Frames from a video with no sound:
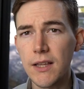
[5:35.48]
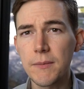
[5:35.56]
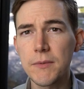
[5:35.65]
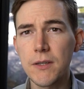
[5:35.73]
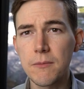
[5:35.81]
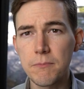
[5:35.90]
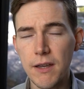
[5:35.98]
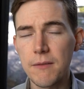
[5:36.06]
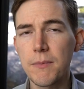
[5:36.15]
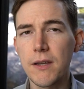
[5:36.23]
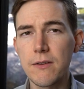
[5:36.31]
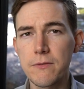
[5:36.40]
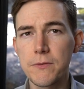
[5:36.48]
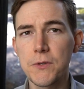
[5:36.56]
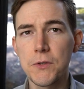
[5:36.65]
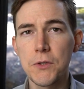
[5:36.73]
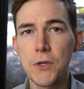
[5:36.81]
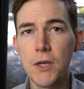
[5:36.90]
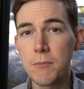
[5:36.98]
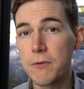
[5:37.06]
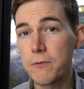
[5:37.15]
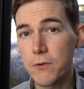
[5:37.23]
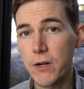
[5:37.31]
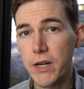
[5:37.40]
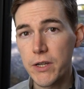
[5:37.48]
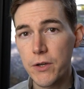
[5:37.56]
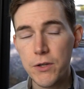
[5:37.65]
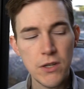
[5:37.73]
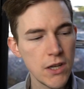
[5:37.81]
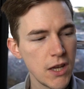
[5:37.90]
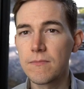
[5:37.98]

laptop backpack review before I go,